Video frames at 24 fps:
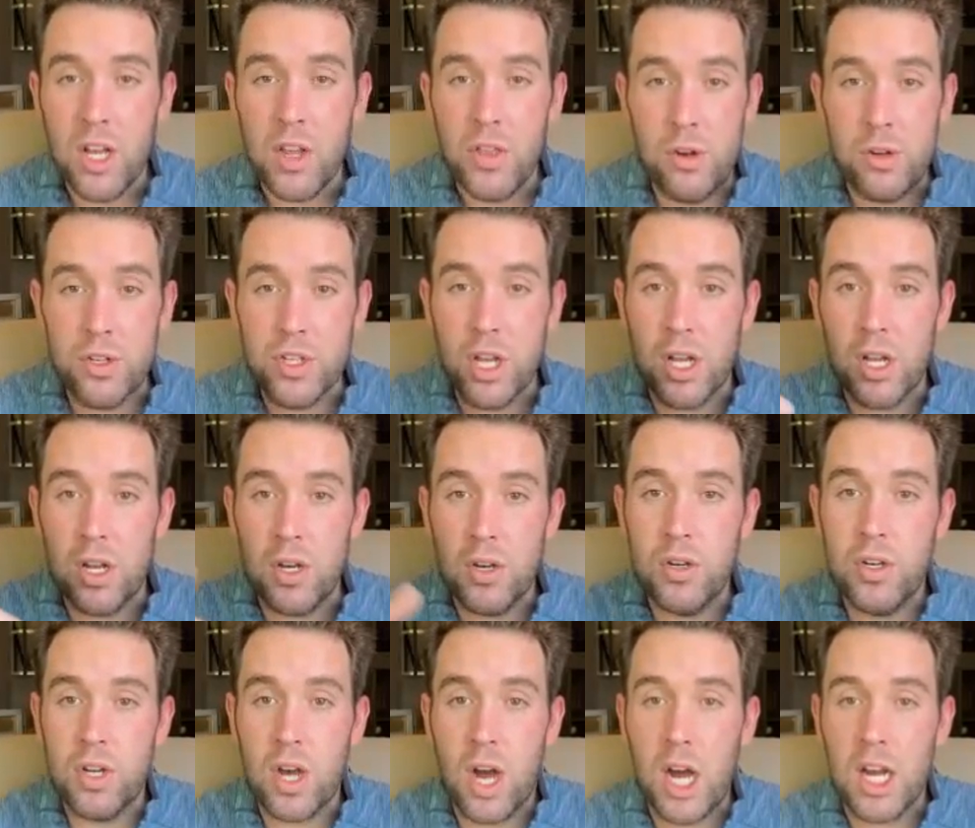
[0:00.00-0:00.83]
There's a
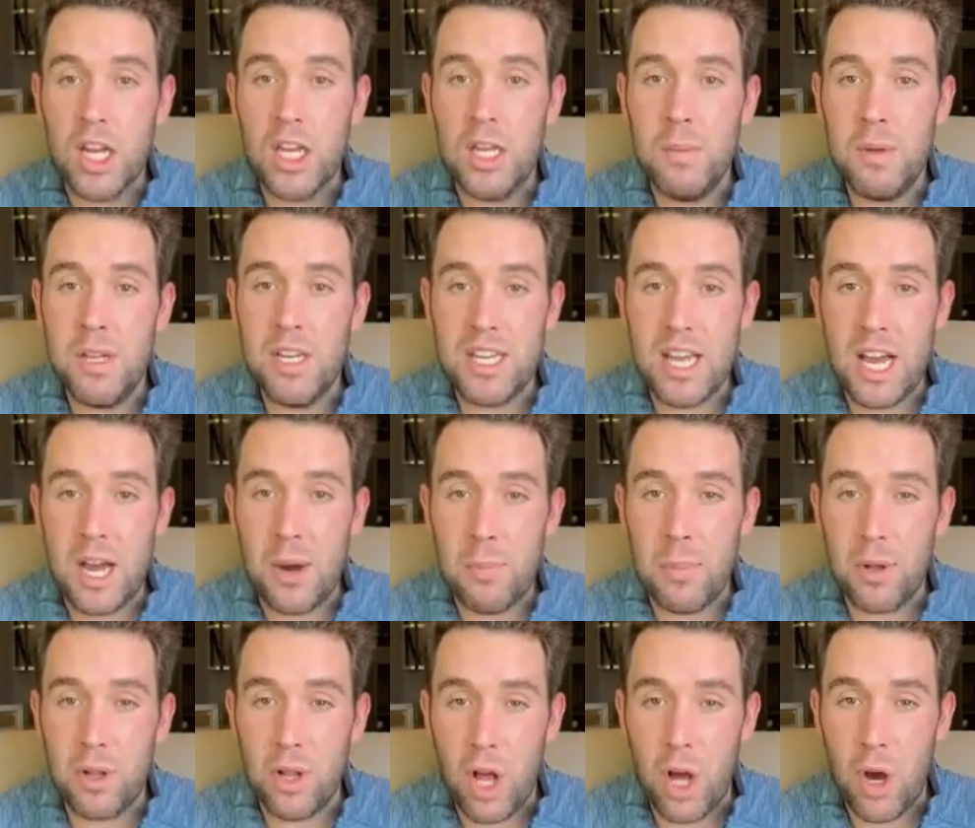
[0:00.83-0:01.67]
document
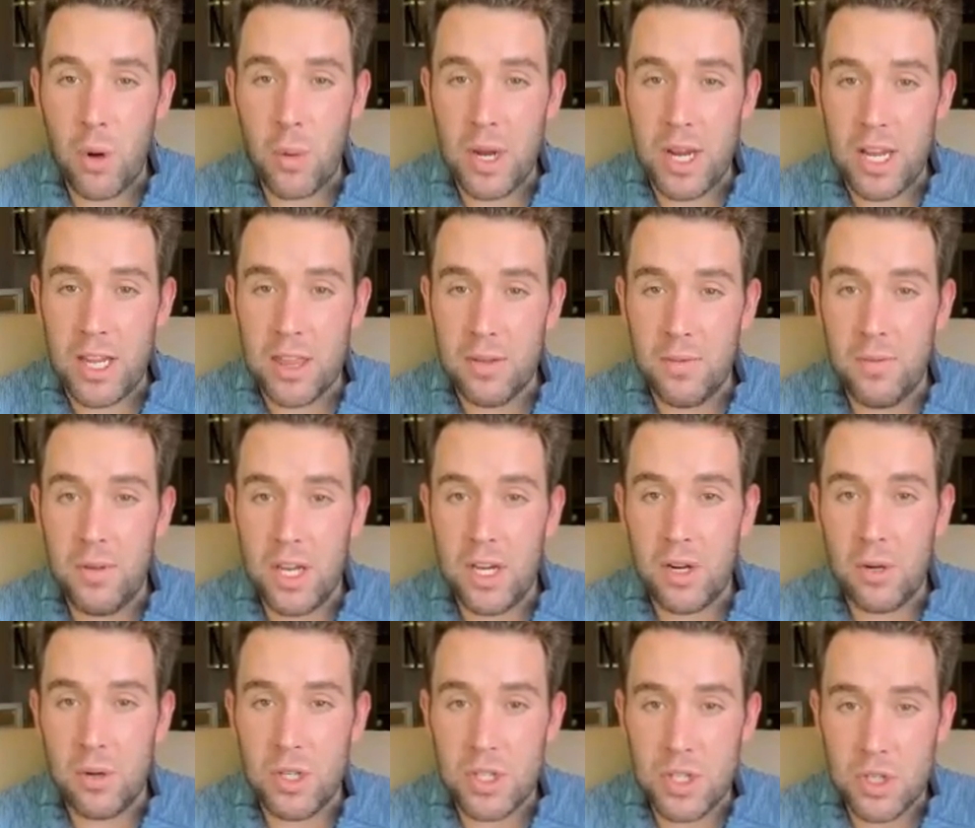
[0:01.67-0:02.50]
down below in the
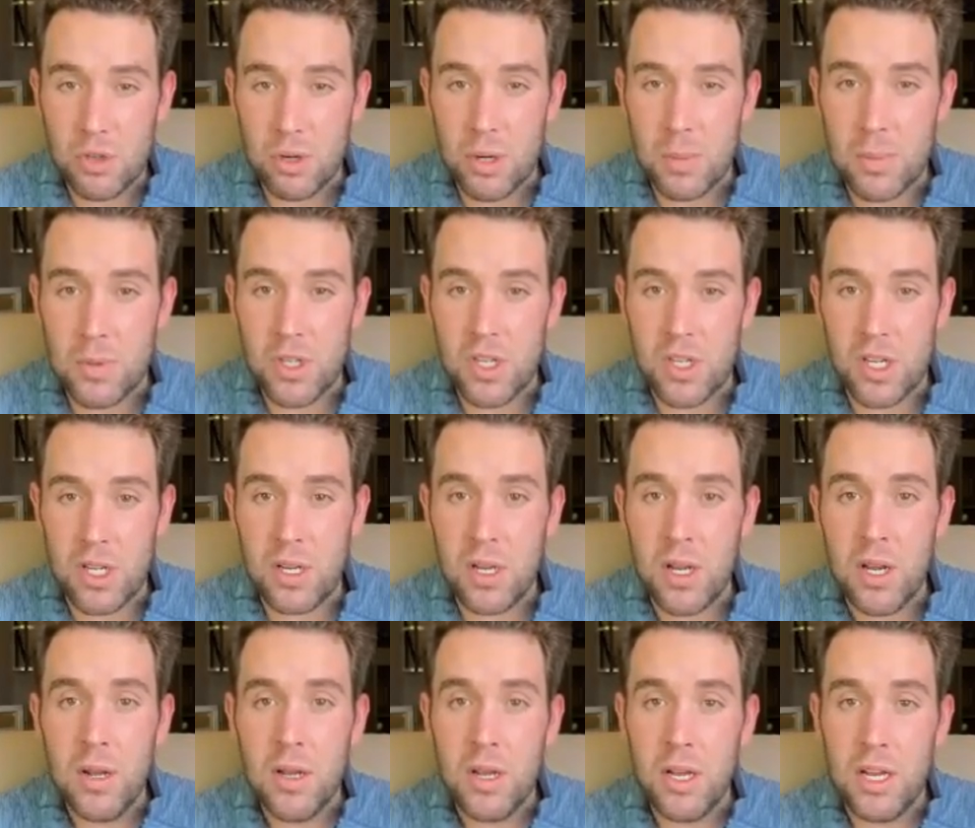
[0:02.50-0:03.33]
video description.